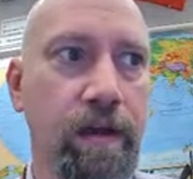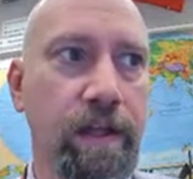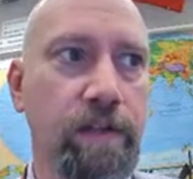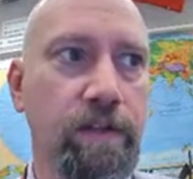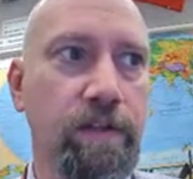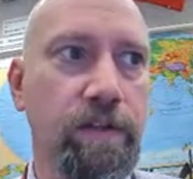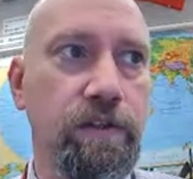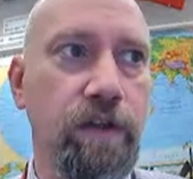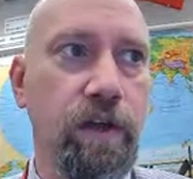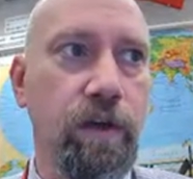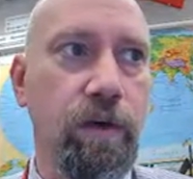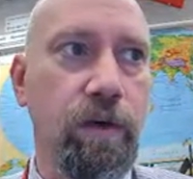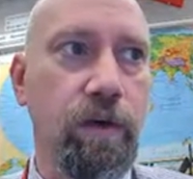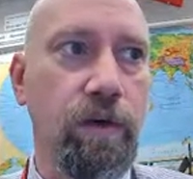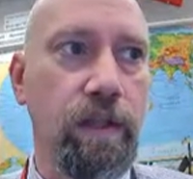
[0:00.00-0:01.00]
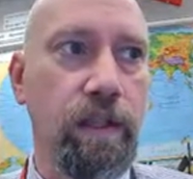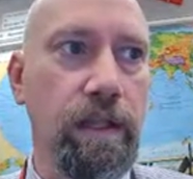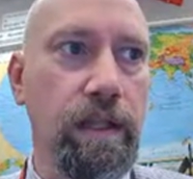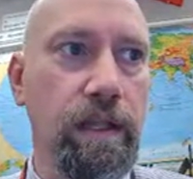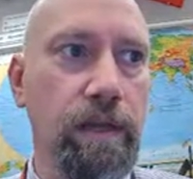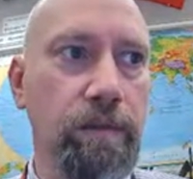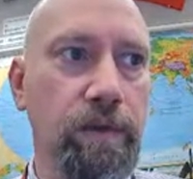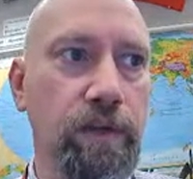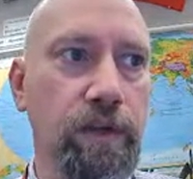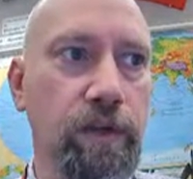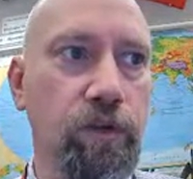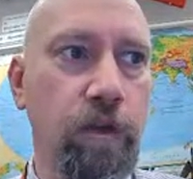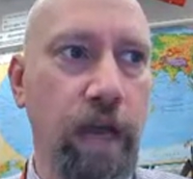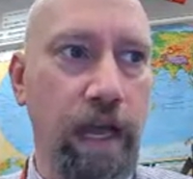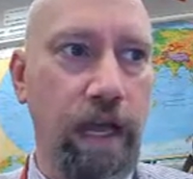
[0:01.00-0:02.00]
All right, so I'm
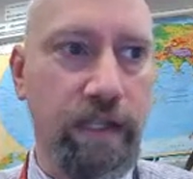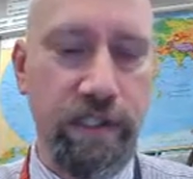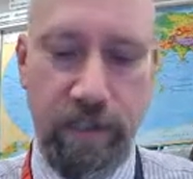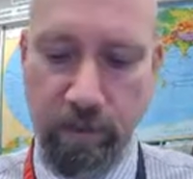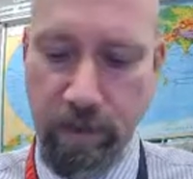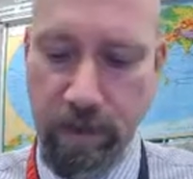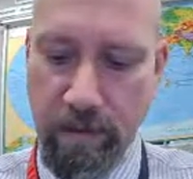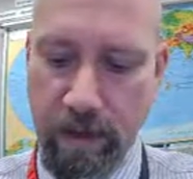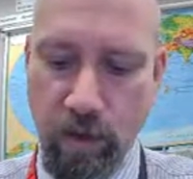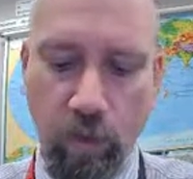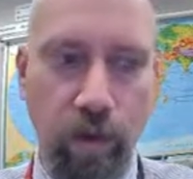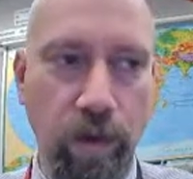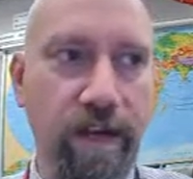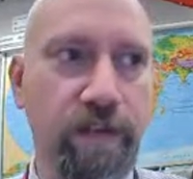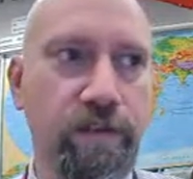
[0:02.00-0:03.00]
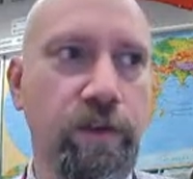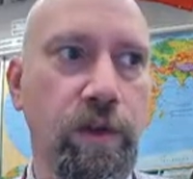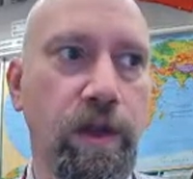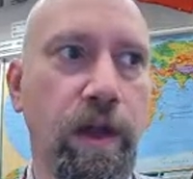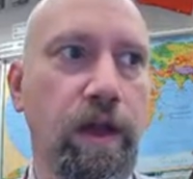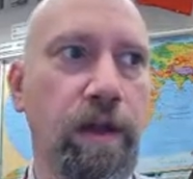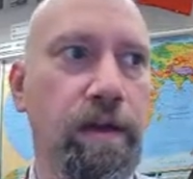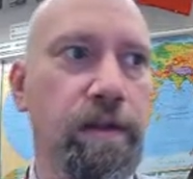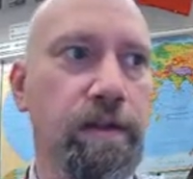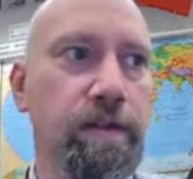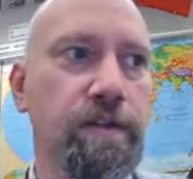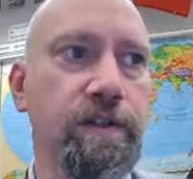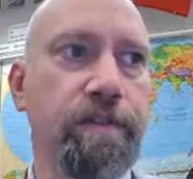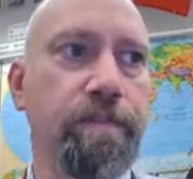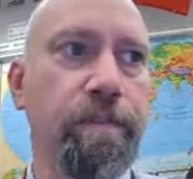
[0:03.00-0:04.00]
going to actually going to make one extra
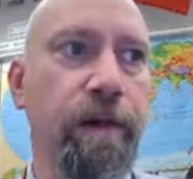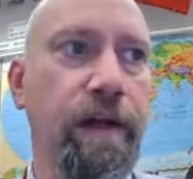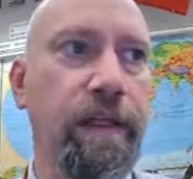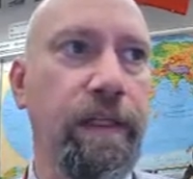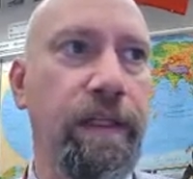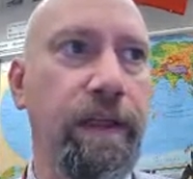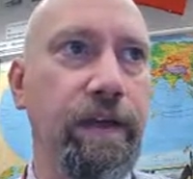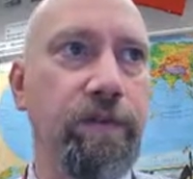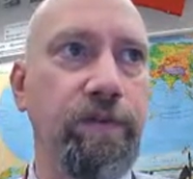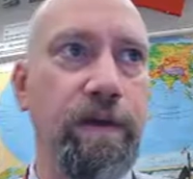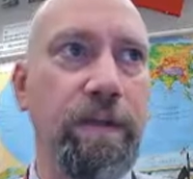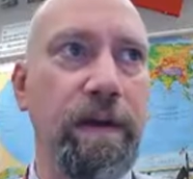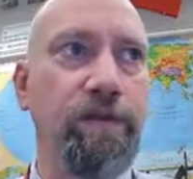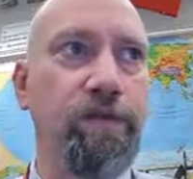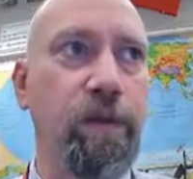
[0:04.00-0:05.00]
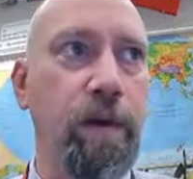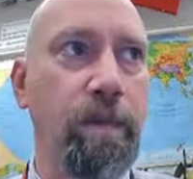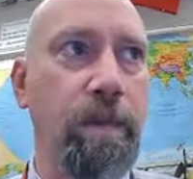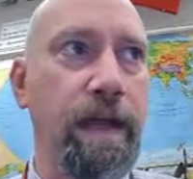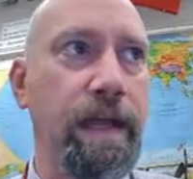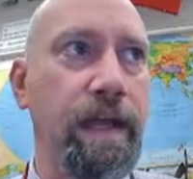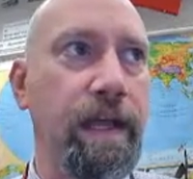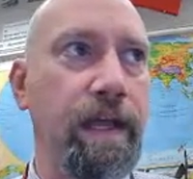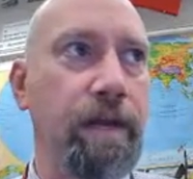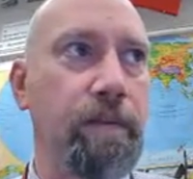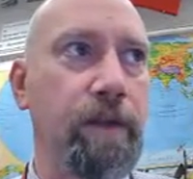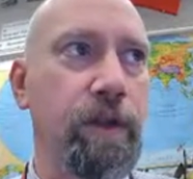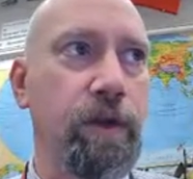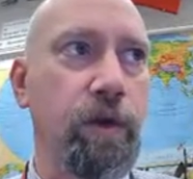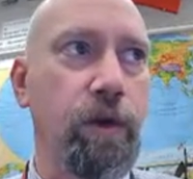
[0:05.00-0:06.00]
spot there for my formatting. I'm
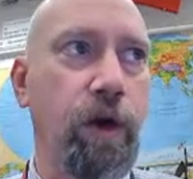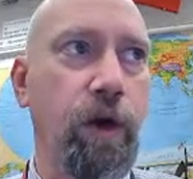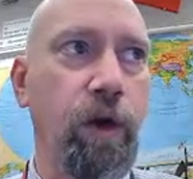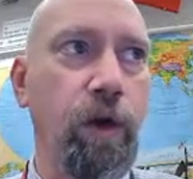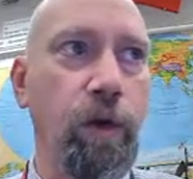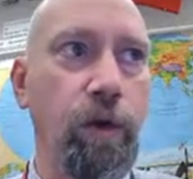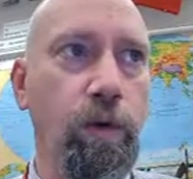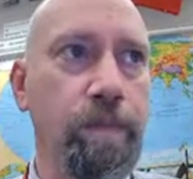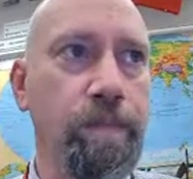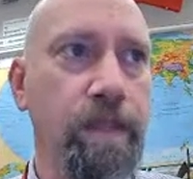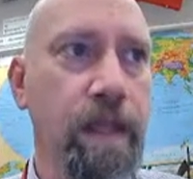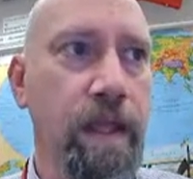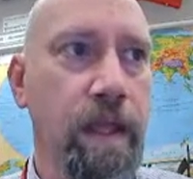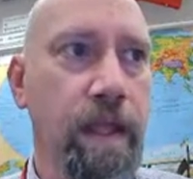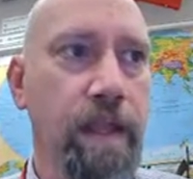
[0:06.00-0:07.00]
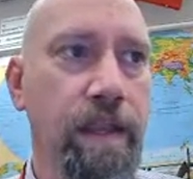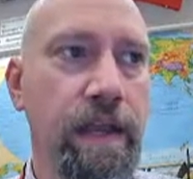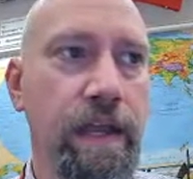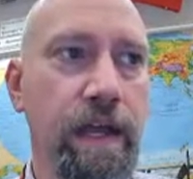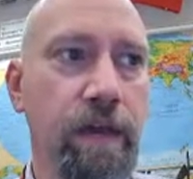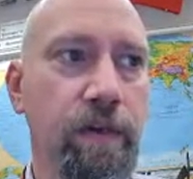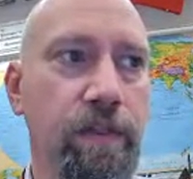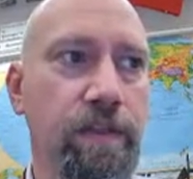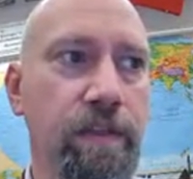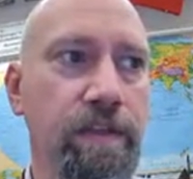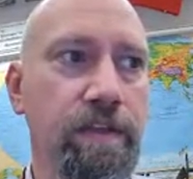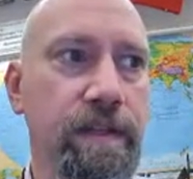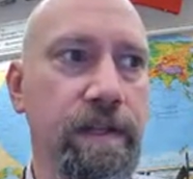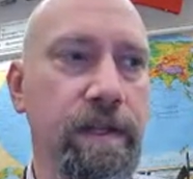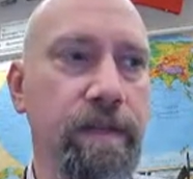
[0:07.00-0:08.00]
going to go to home. Now,
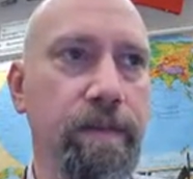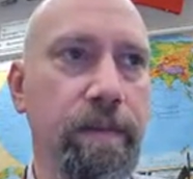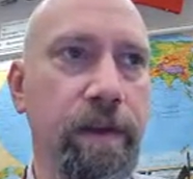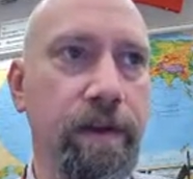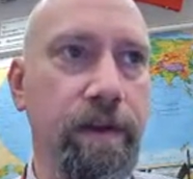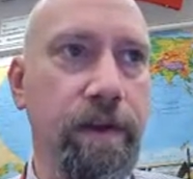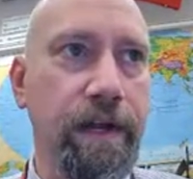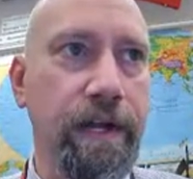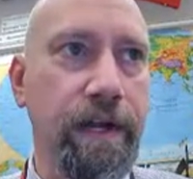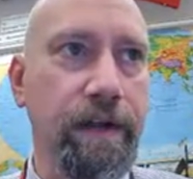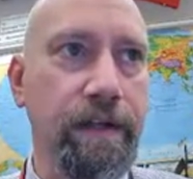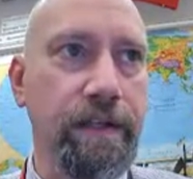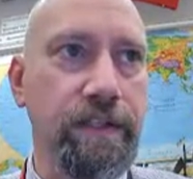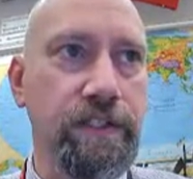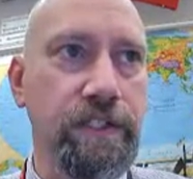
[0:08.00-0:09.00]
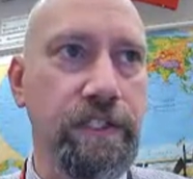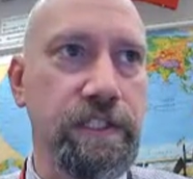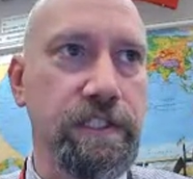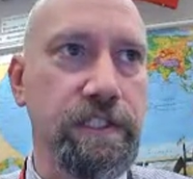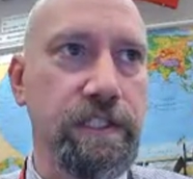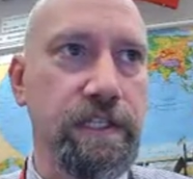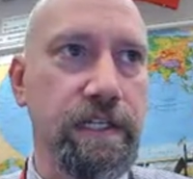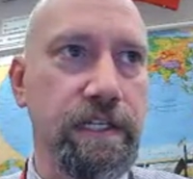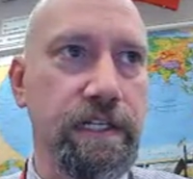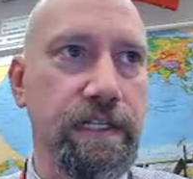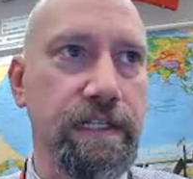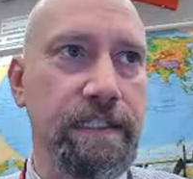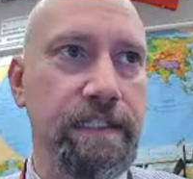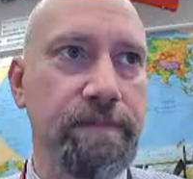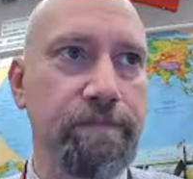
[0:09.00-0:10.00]
this little marker here is just
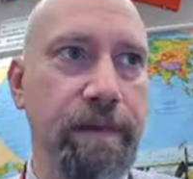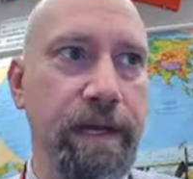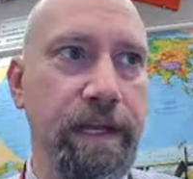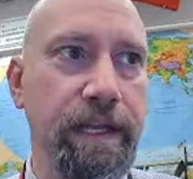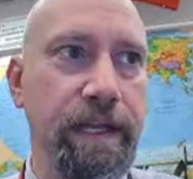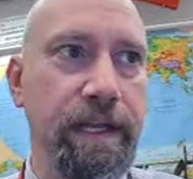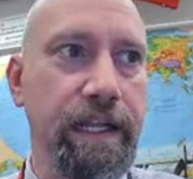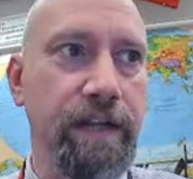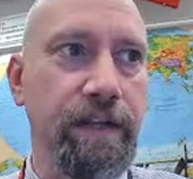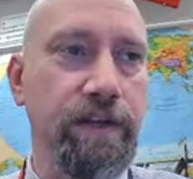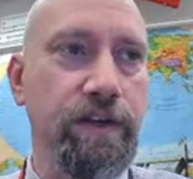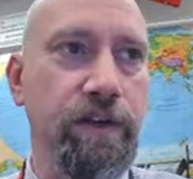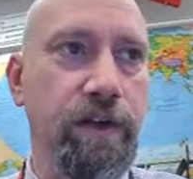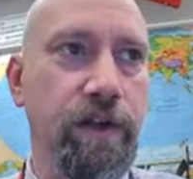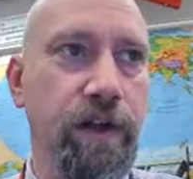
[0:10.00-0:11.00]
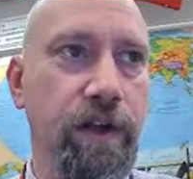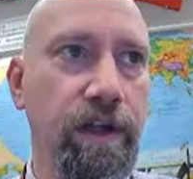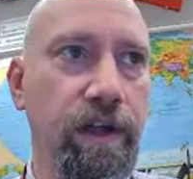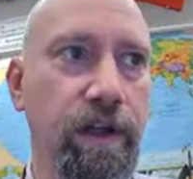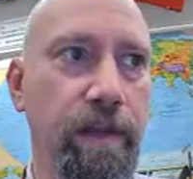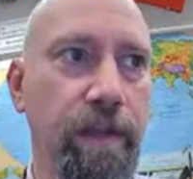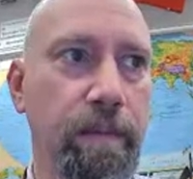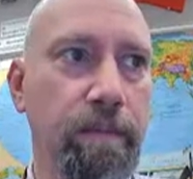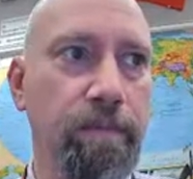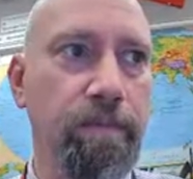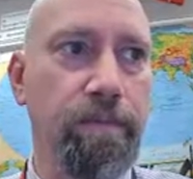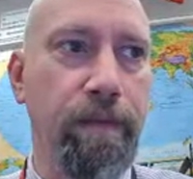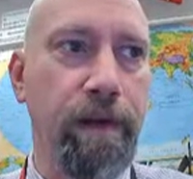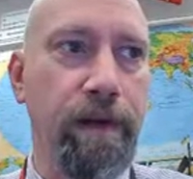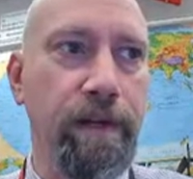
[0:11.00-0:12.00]
this button here to turn on and on the
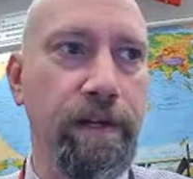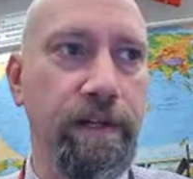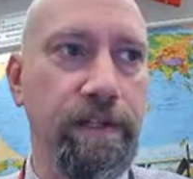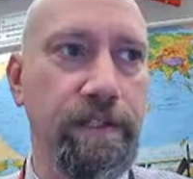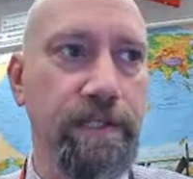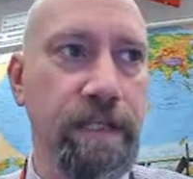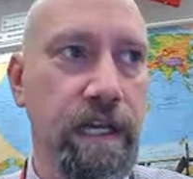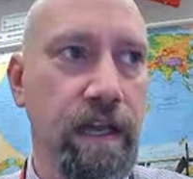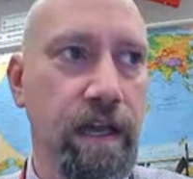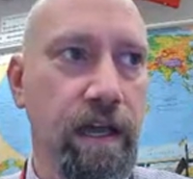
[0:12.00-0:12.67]
markers.